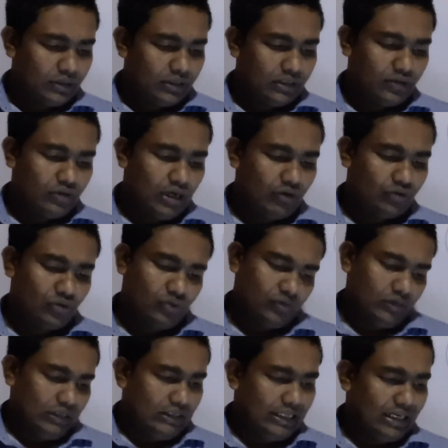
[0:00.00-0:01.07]
You have
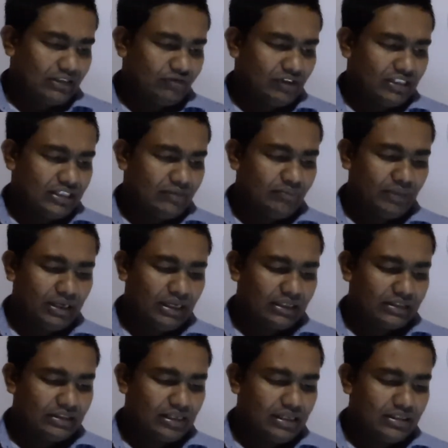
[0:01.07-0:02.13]
to, that's a simple
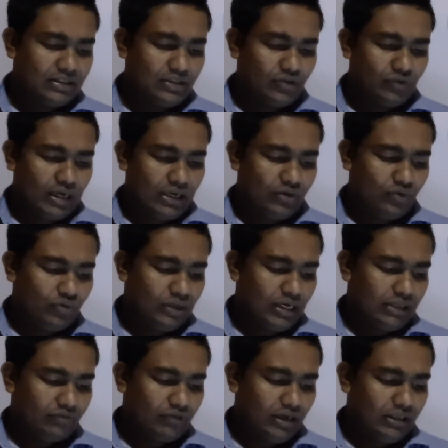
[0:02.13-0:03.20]
exercise. You can do
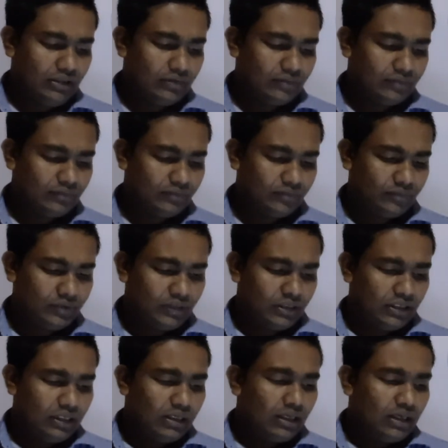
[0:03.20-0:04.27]
that one.
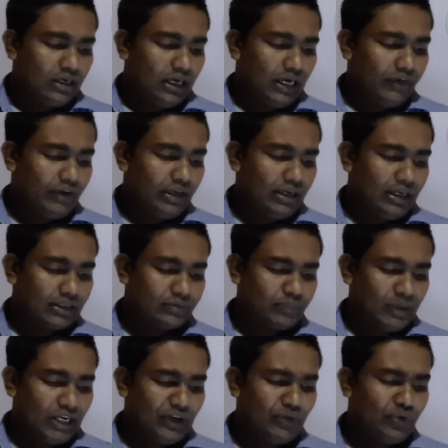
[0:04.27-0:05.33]
I will
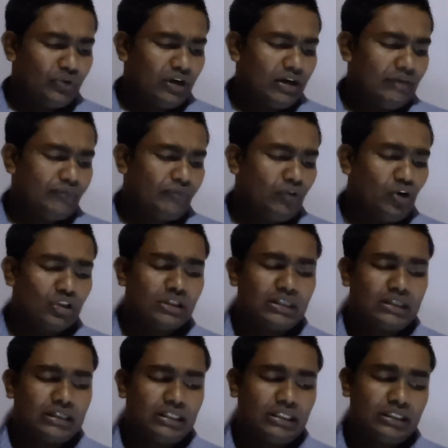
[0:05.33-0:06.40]
explain you the
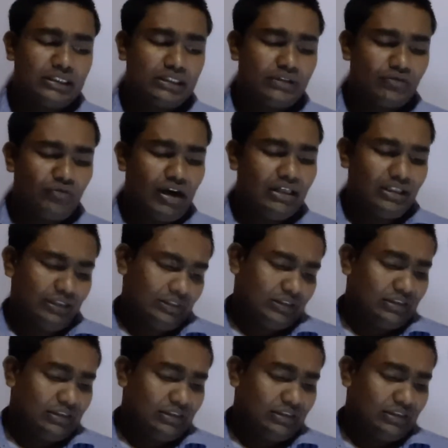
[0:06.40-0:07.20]
fourth one.